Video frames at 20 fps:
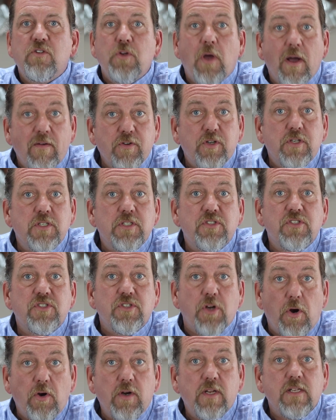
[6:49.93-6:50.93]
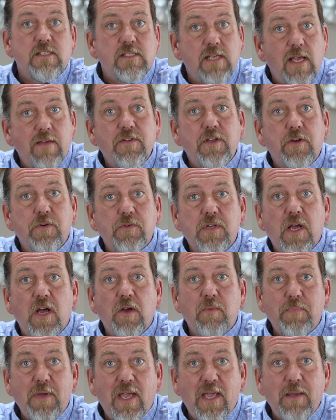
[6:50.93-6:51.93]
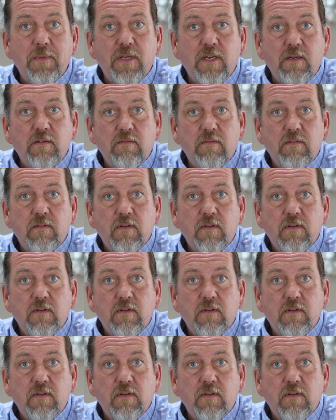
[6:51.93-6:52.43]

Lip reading: Do you have a good start at saving your down payment?